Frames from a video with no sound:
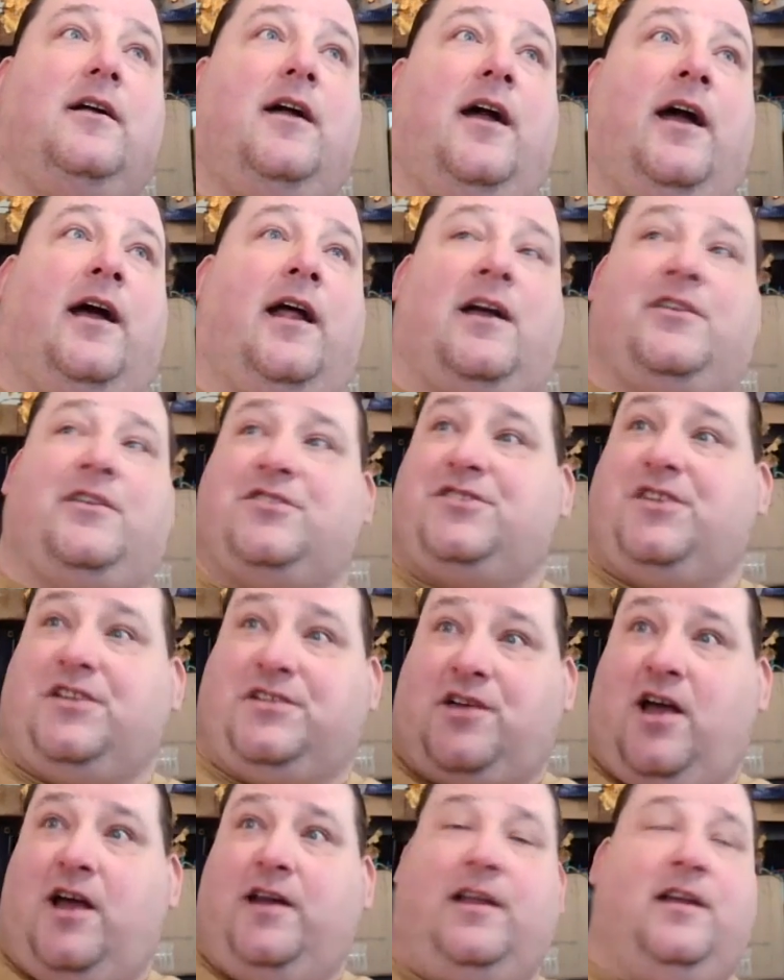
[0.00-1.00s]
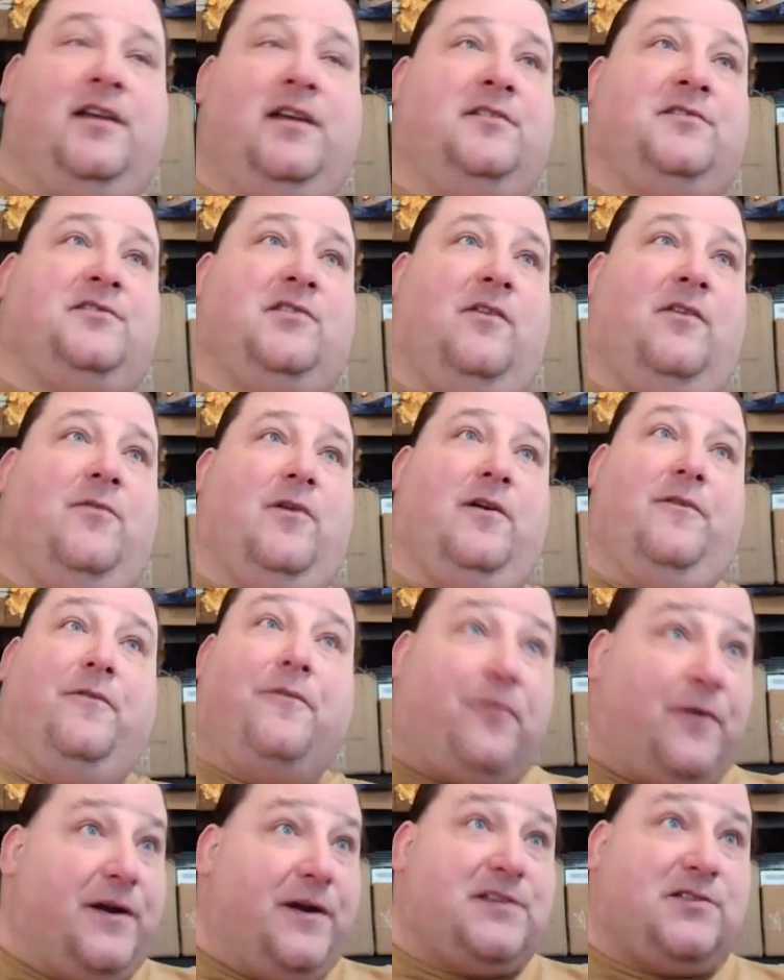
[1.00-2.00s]
And I just design it in software,
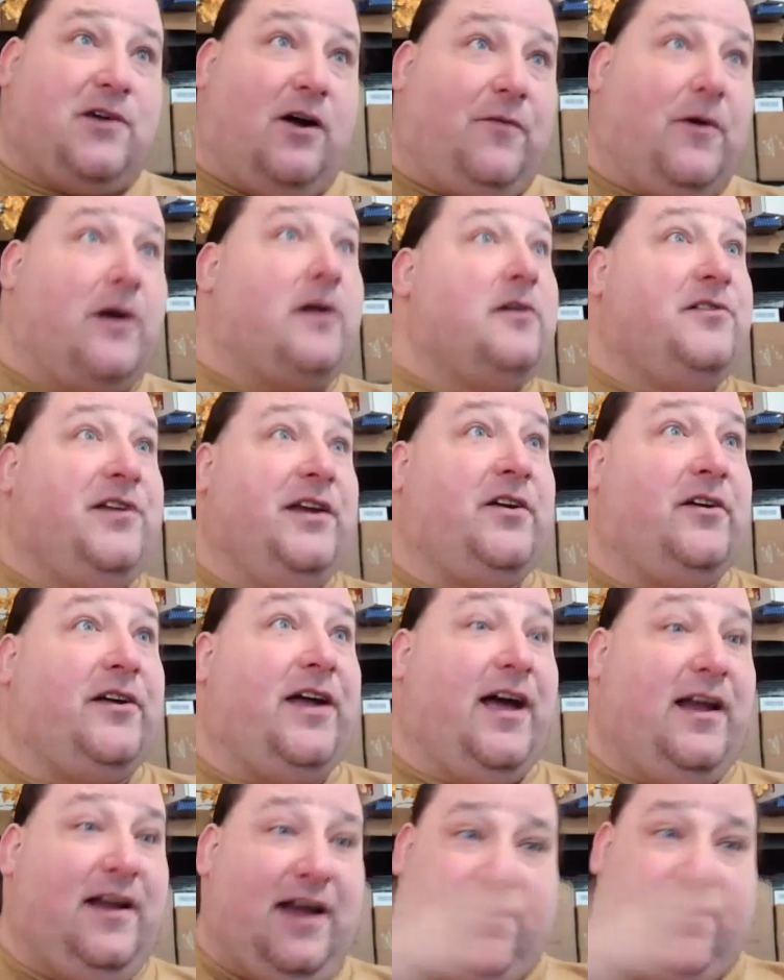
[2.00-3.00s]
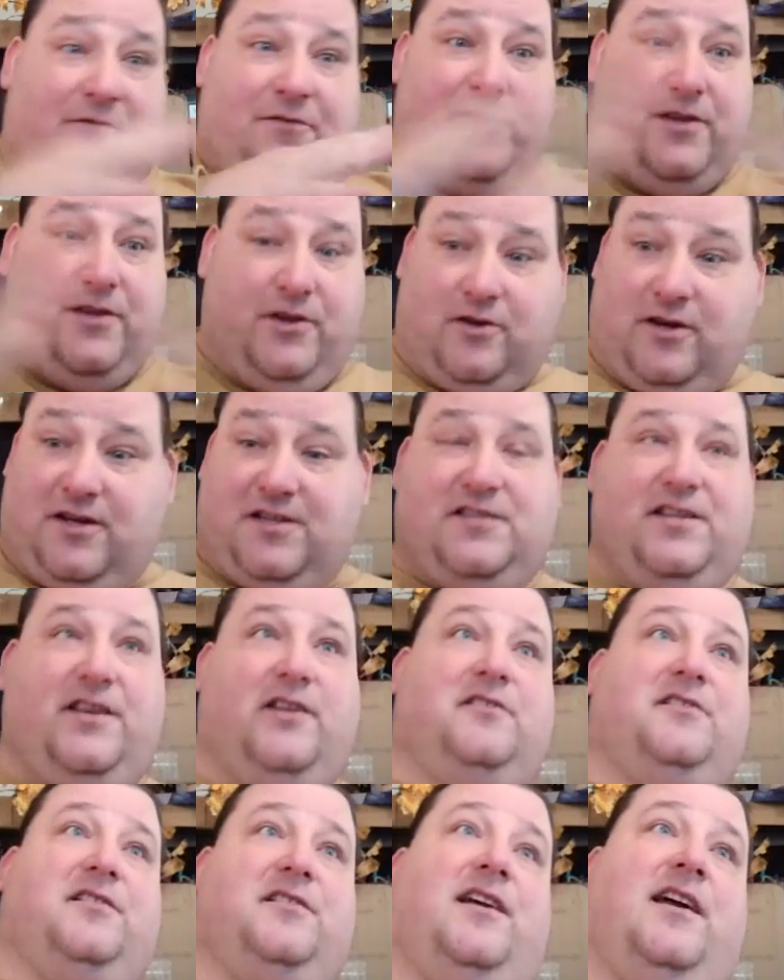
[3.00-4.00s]
free software, Tinkercad. Everything you're going to see here
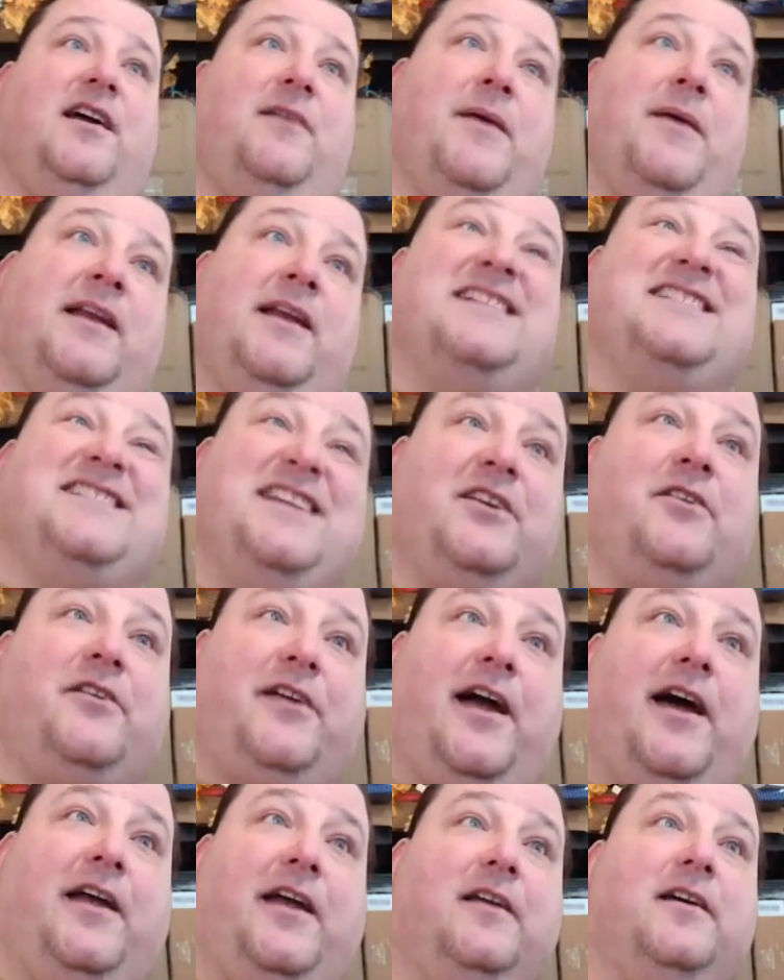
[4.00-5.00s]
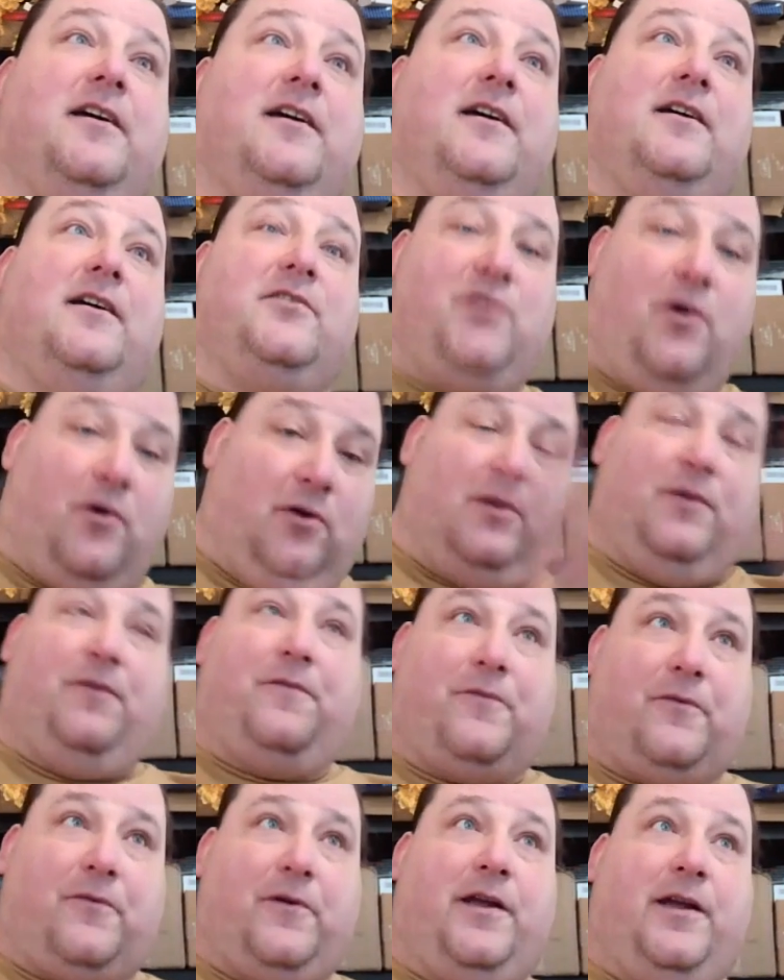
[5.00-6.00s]
today, I made in Tinkercad, totally
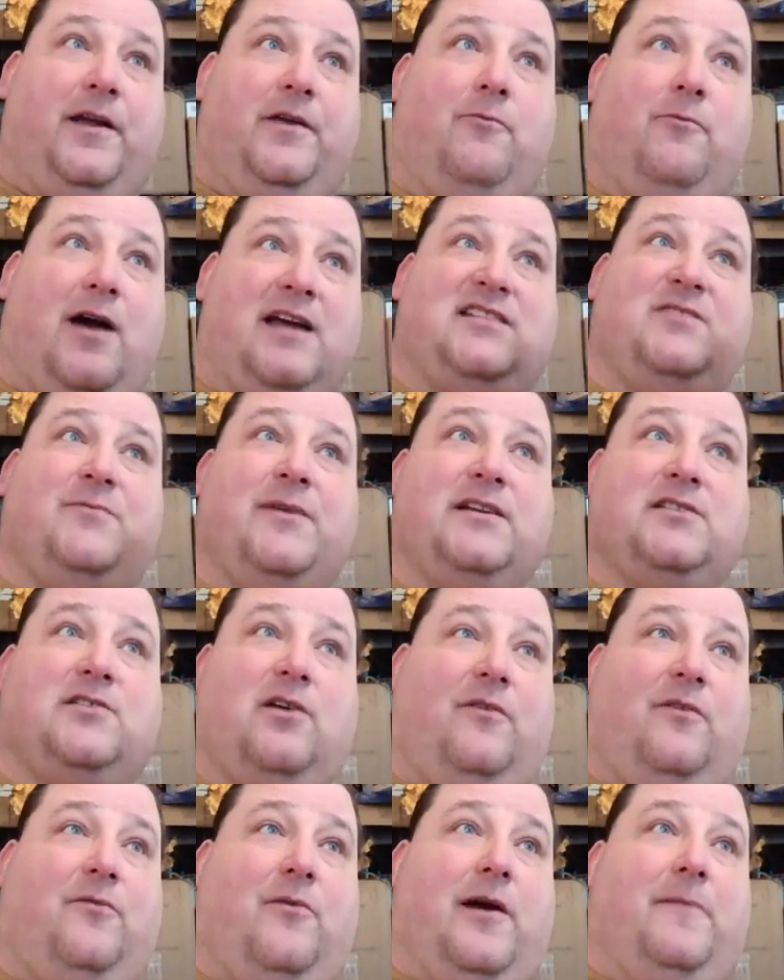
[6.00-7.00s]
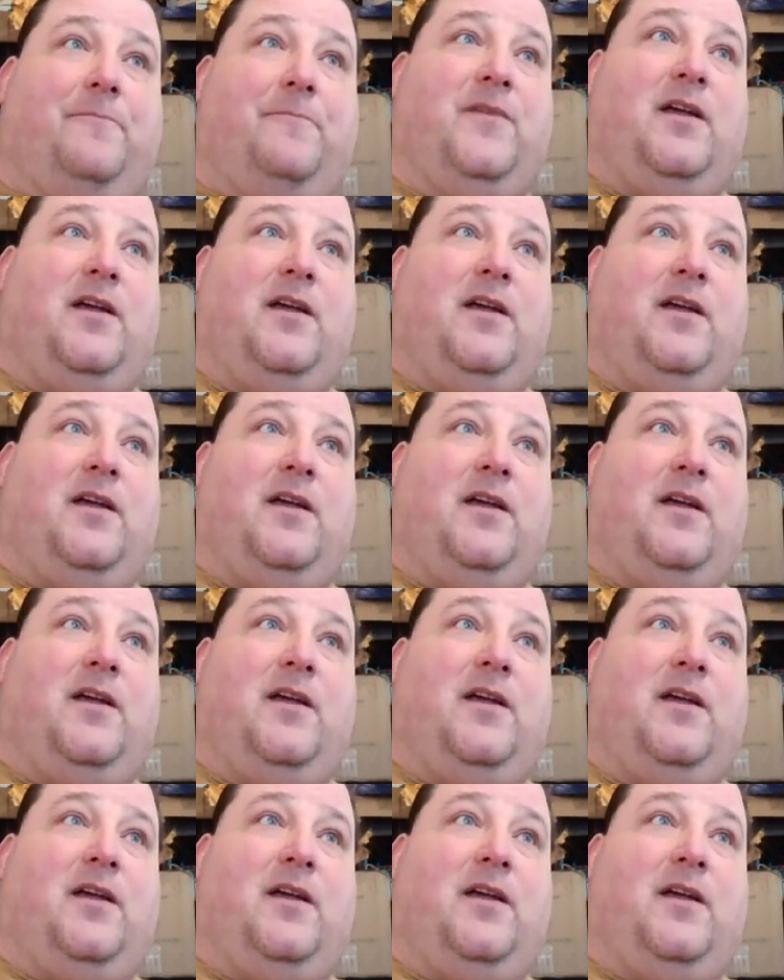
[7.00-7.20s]
free WYSIWYG software.